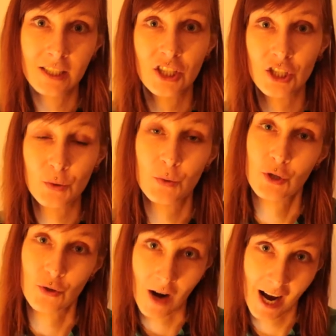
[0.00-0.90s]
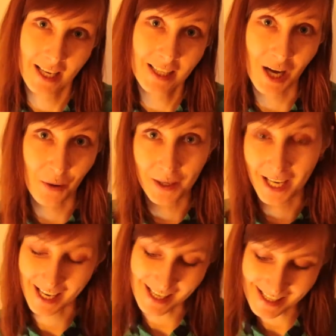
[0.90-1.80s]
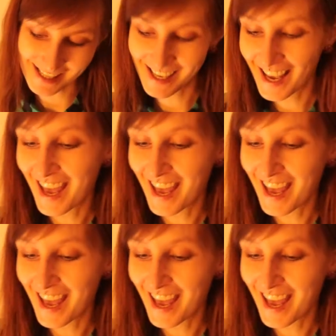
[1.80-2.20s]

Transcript: just to try it how it is.